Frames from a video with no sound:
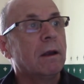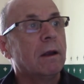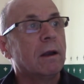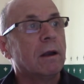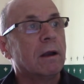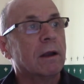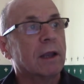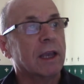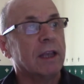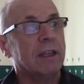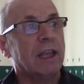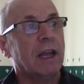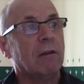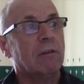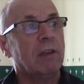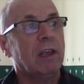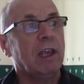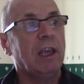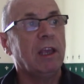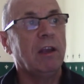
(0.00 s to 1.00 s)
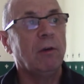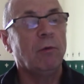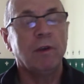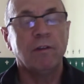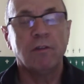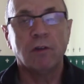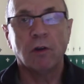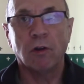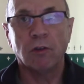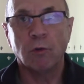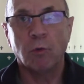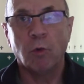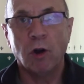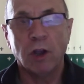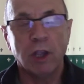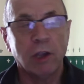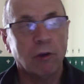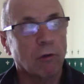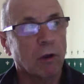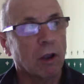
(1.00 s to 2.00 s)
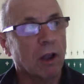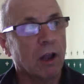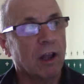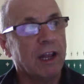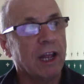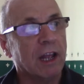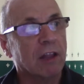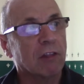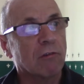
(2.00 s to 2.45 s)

Okay, down here we've got an X